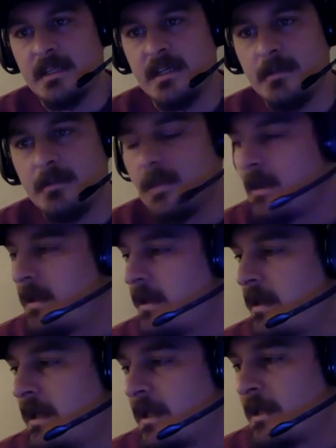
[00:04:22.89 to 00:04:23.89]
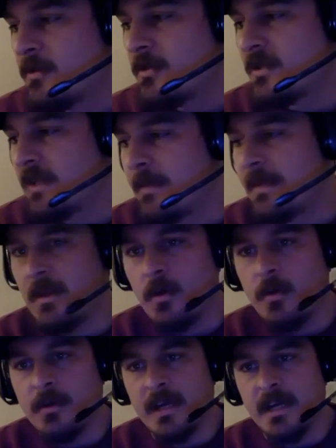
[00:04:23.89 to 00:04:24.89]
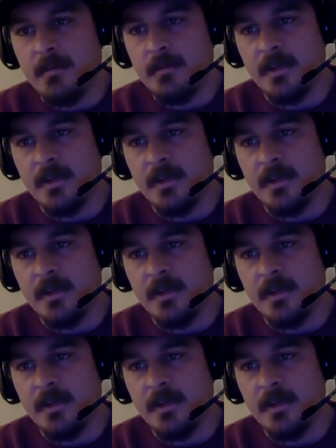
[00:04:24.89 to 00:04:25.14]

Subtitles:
time, you just let me know, okay?